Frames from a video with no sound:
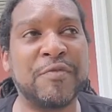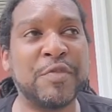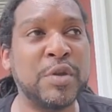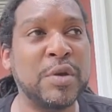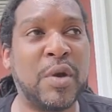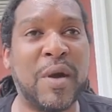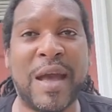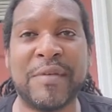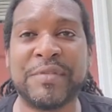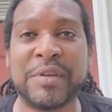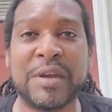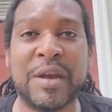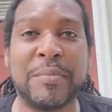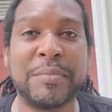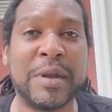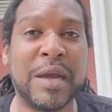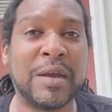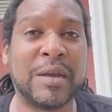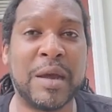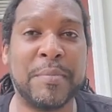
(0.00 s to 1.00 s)
you don't have to
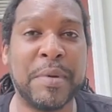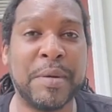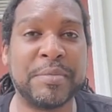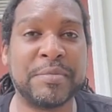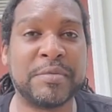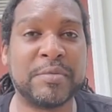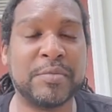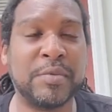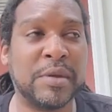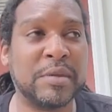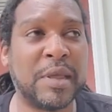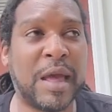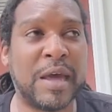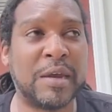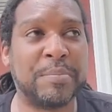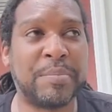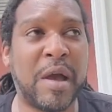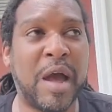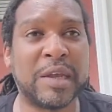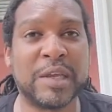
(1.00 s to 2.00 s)
come up out
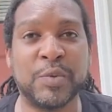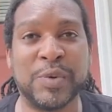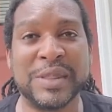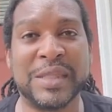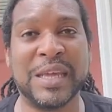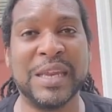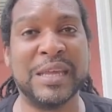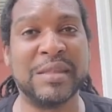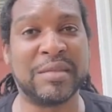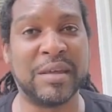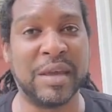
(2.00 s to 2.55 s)
of pocket with anything